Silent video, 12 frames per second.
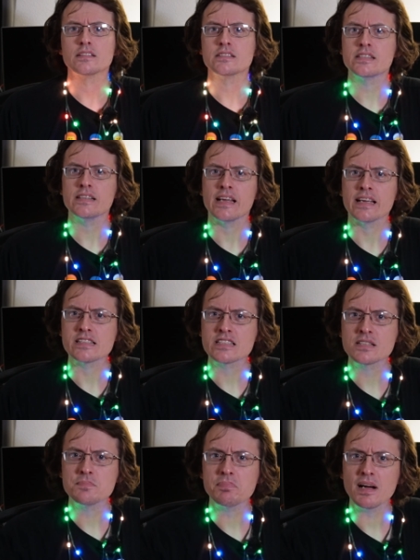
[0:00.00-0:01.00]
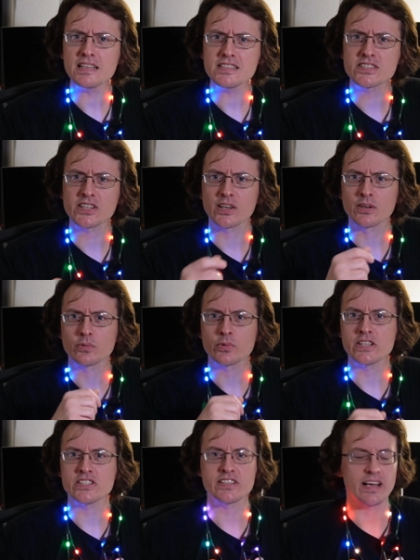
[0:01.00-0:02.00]
today's sponsor
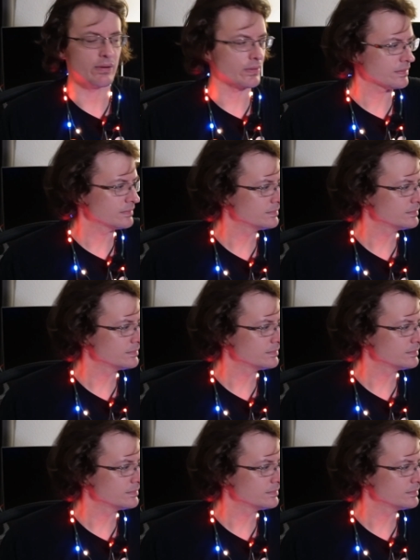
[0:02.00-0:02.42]
reached out.